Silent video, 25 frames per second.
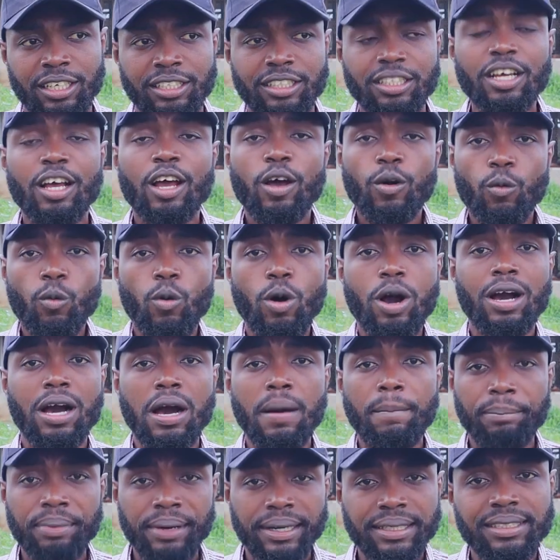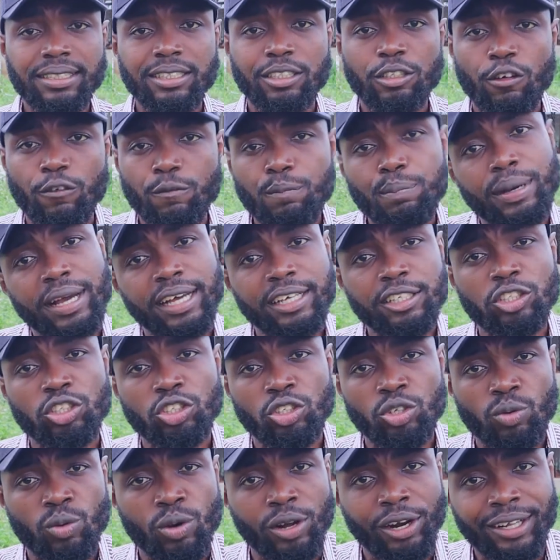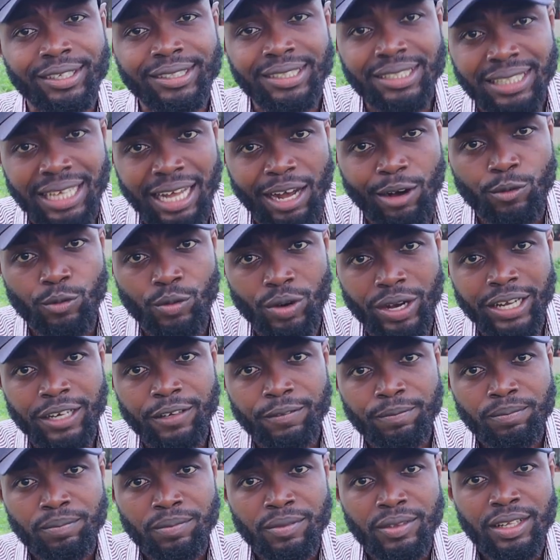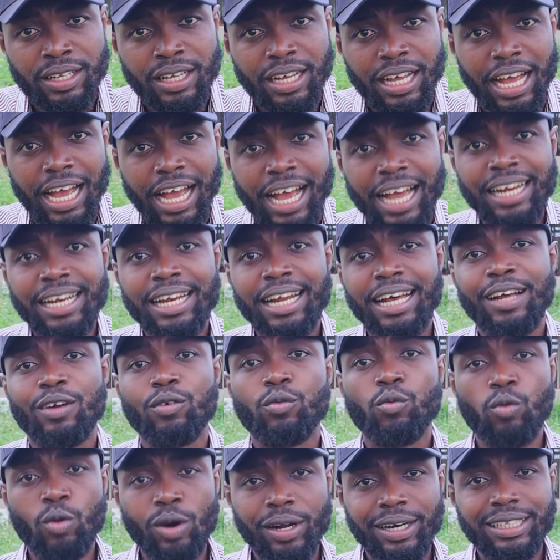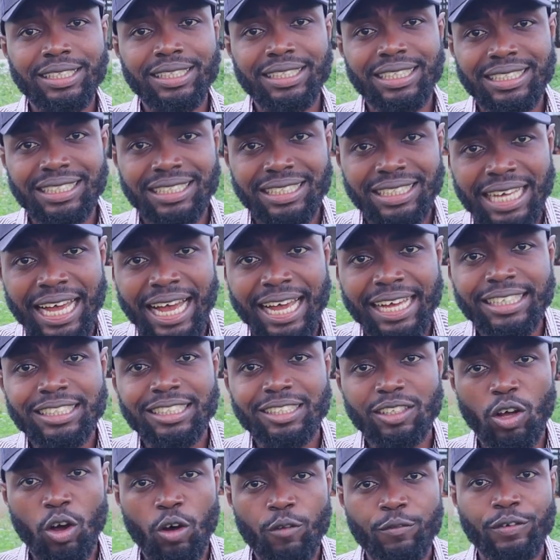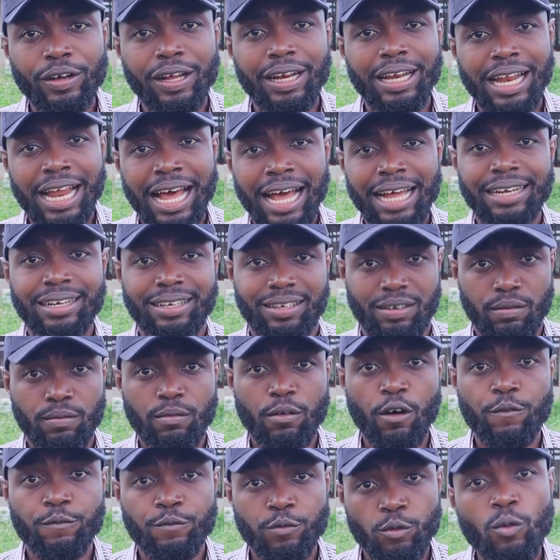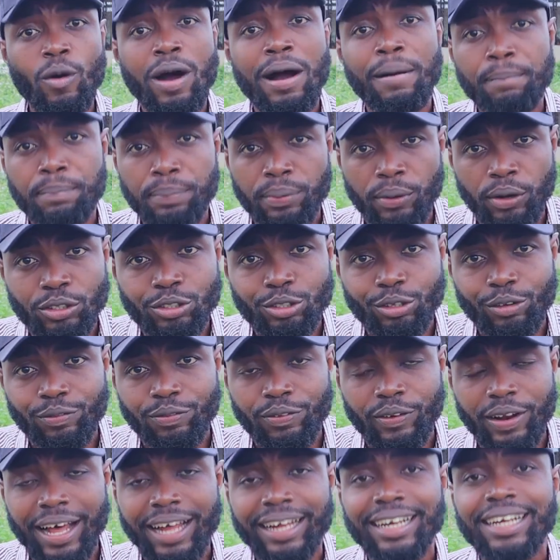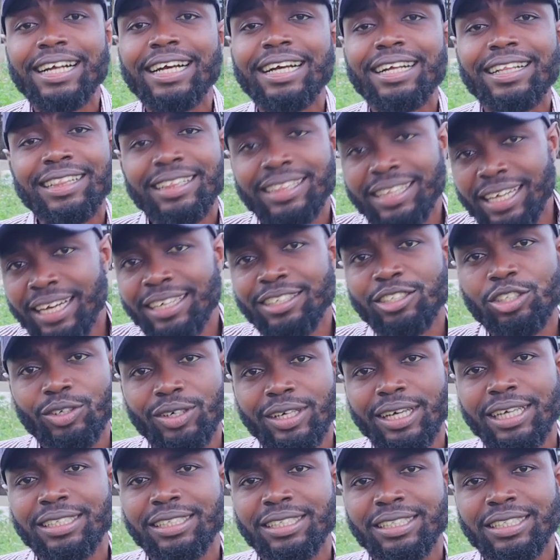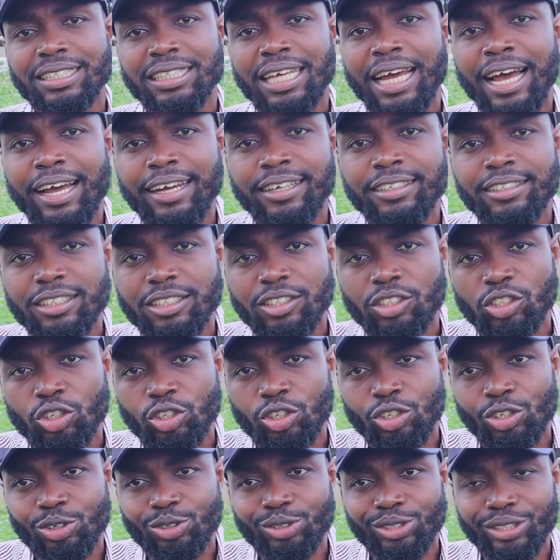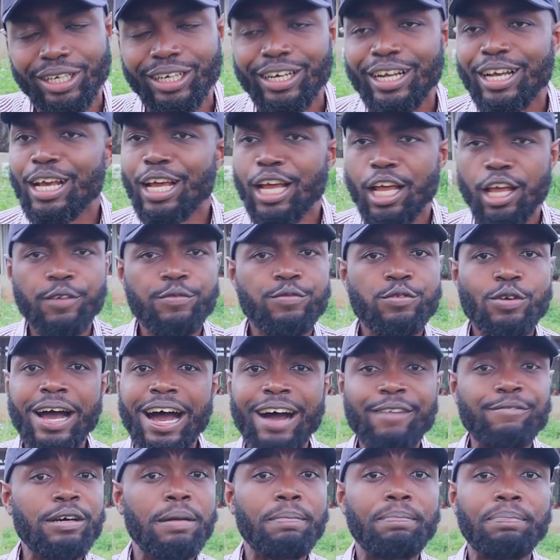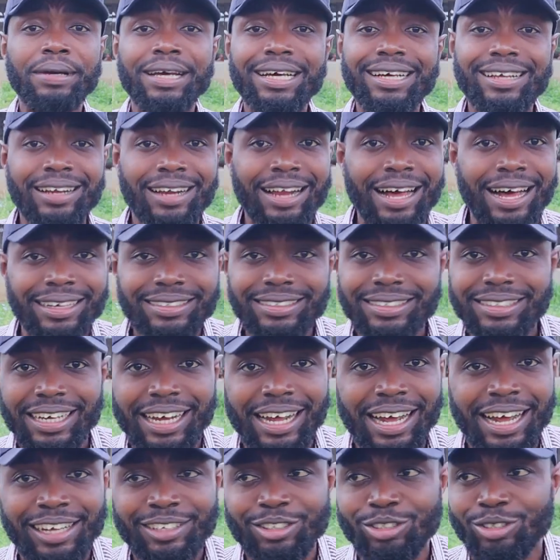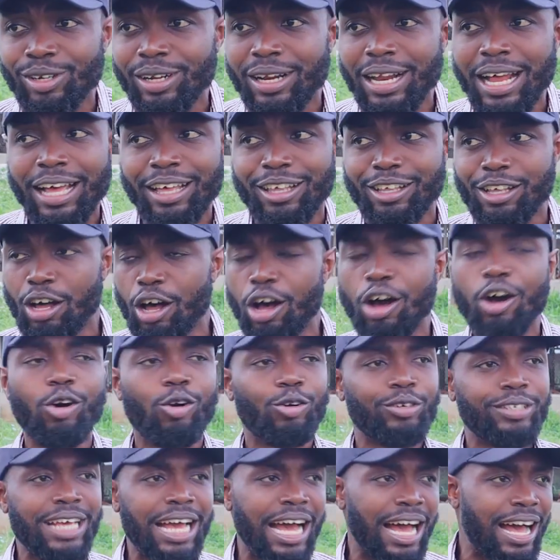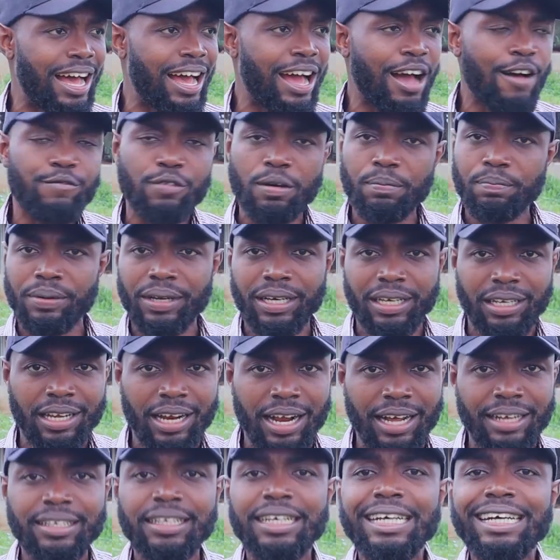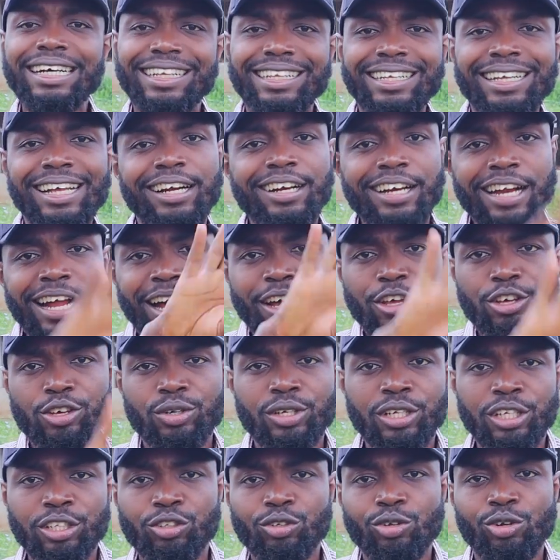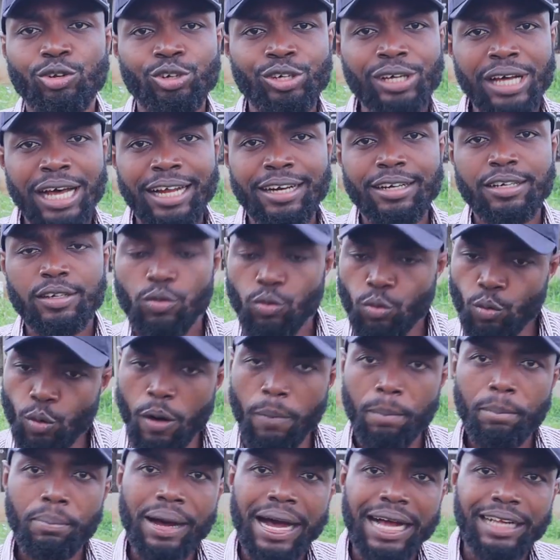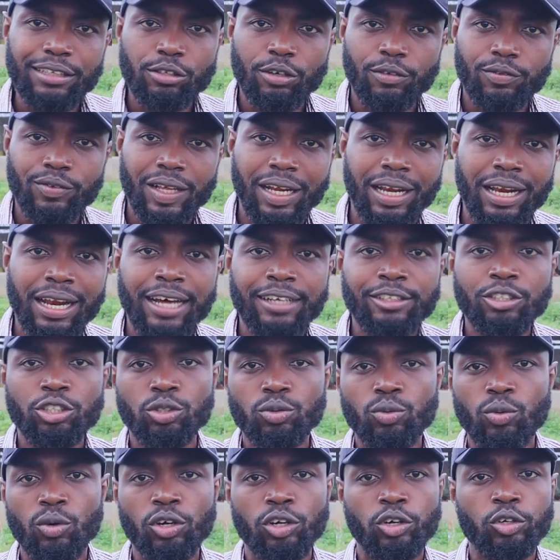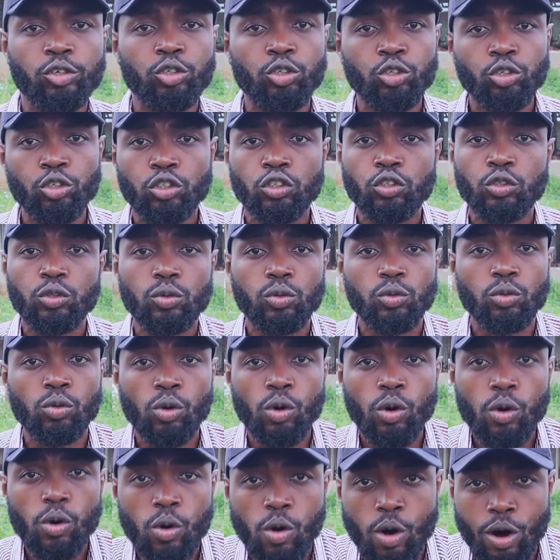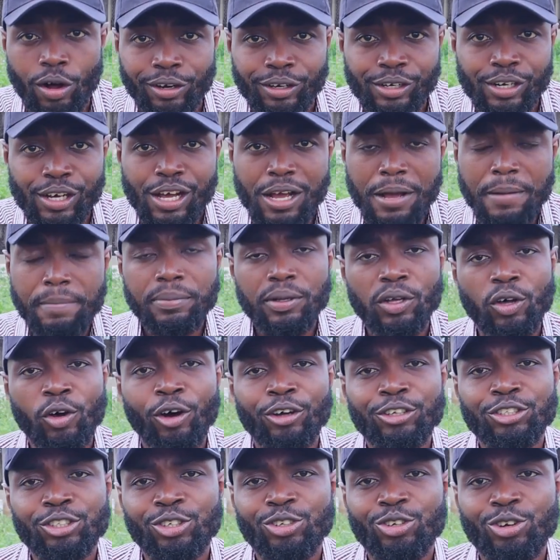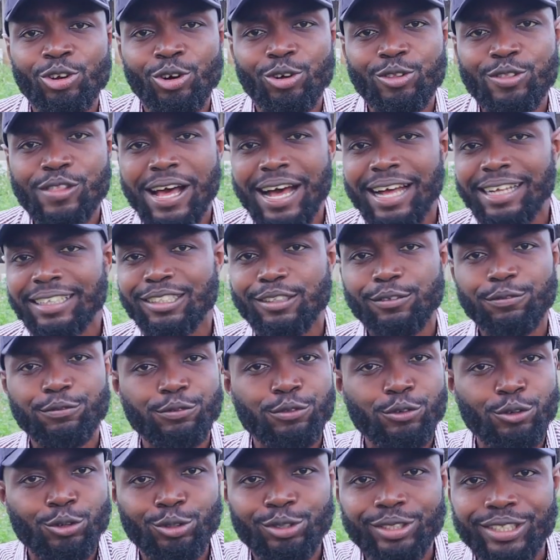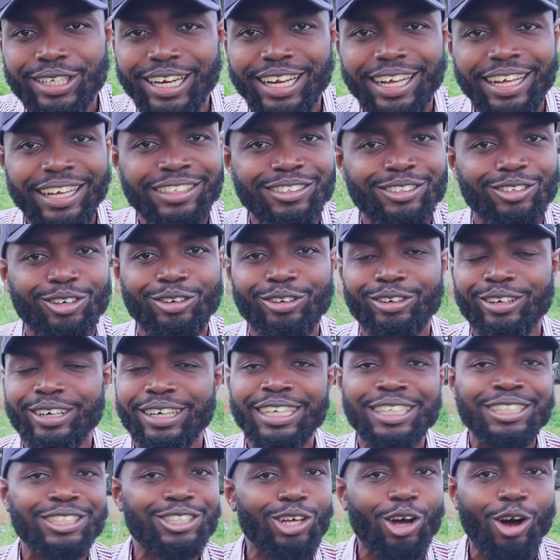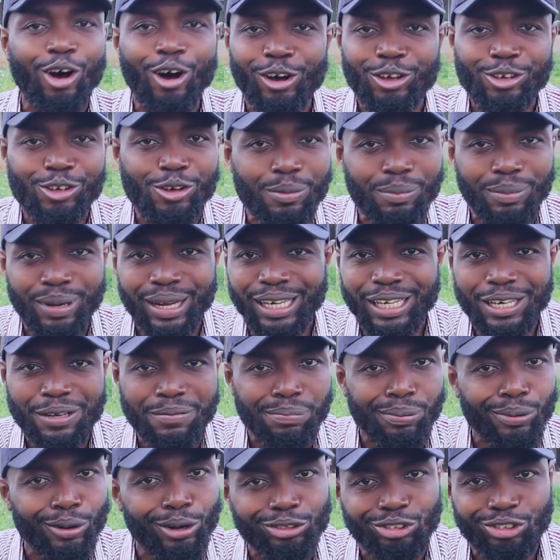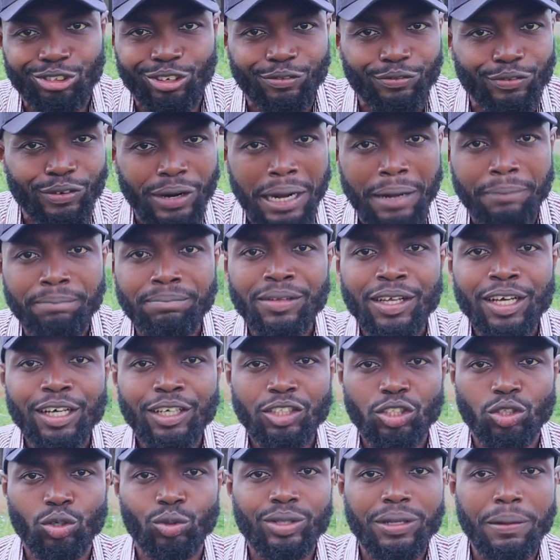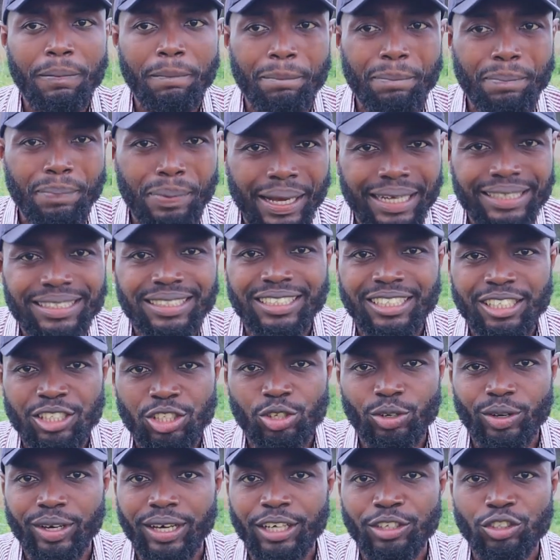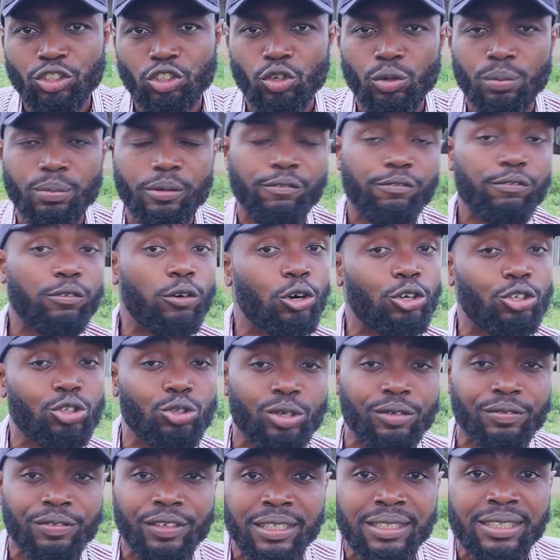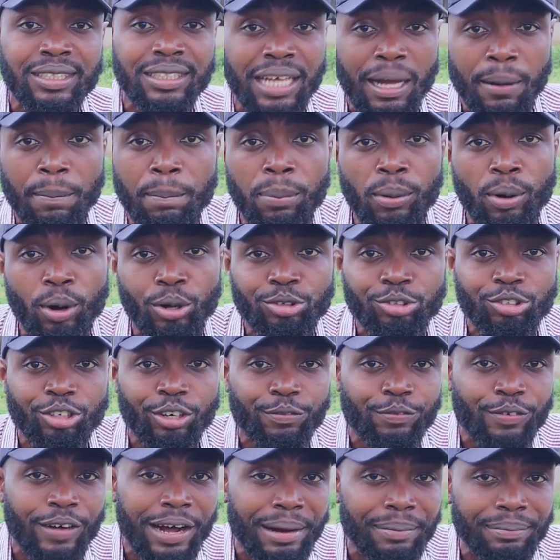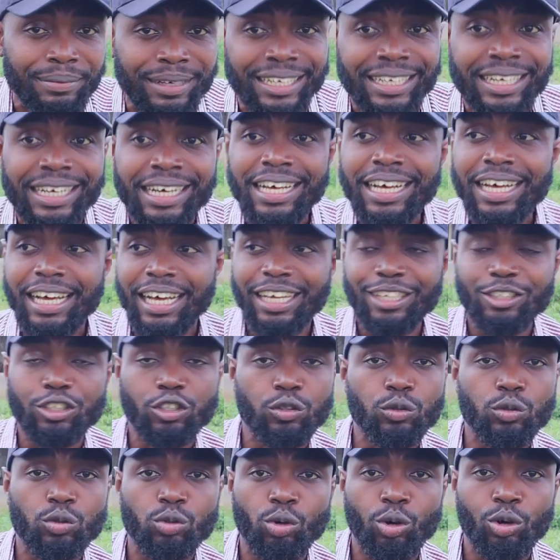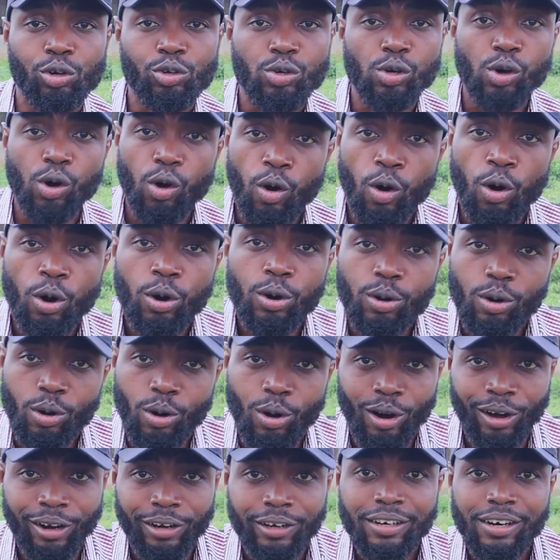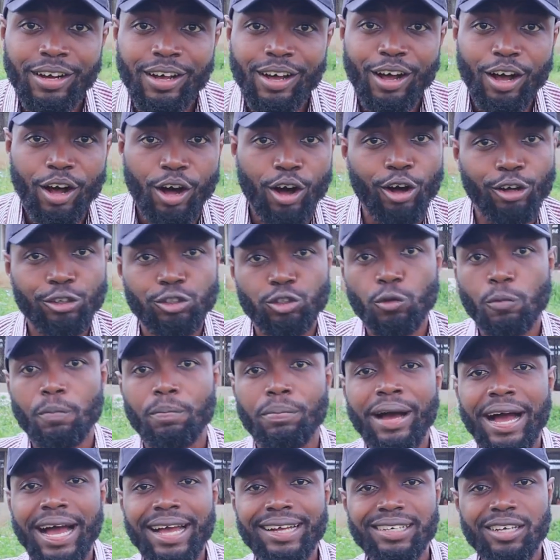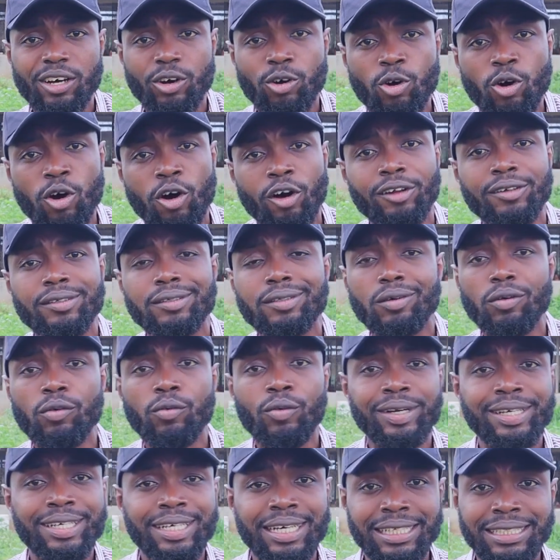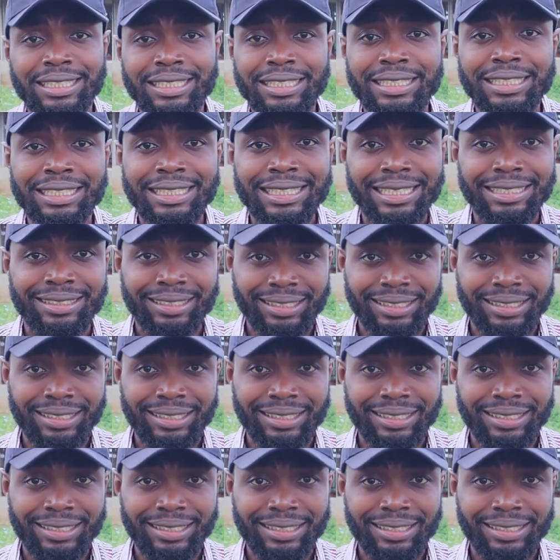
is, what capacity of birds do you want to start with? And then what is the size of a land, of one plot of land? Then you can decide to use it. If you have a big land and you're like, oh yeah, I have a big land, then now you need to look at what part of the land you want to use to grow corn, because you know that food is going to eat all your money in poultry farm. So the best thing you can do before you even start poultry farming is to grow your own corn, or to buy the corn when it's in the